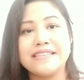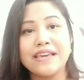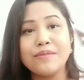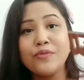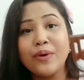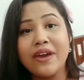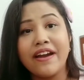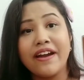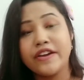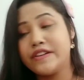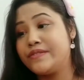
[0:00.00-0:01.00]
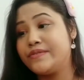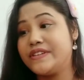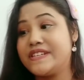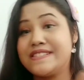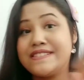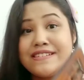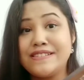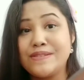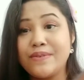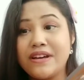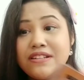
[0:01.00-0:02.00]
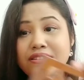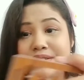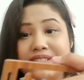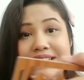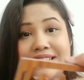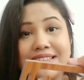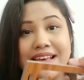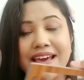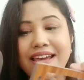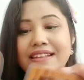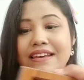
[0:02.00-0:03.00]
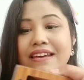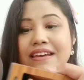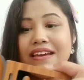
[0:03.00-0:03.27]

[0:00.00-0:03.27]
Same way I will fix this one to this side,